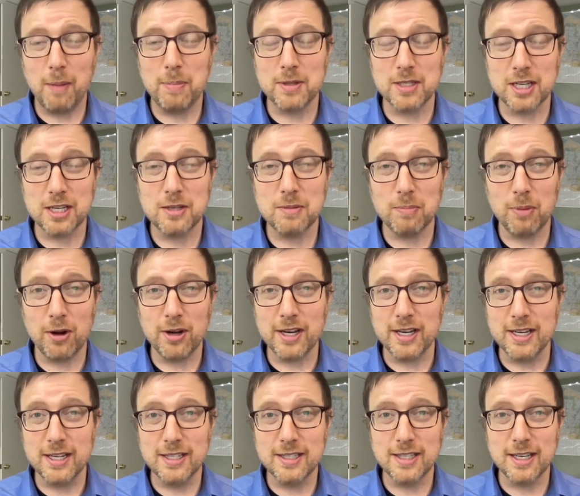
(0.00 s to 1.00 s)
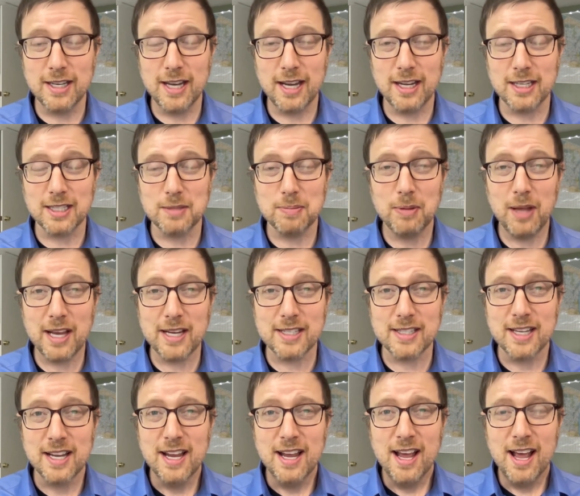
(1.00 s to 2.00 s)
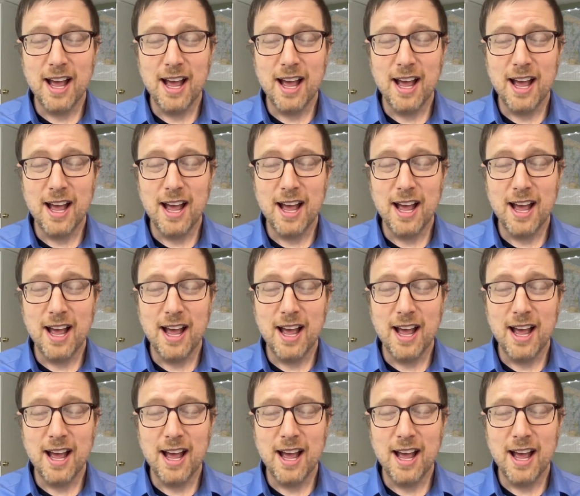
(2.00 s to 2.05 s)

opposition party needs to take its place.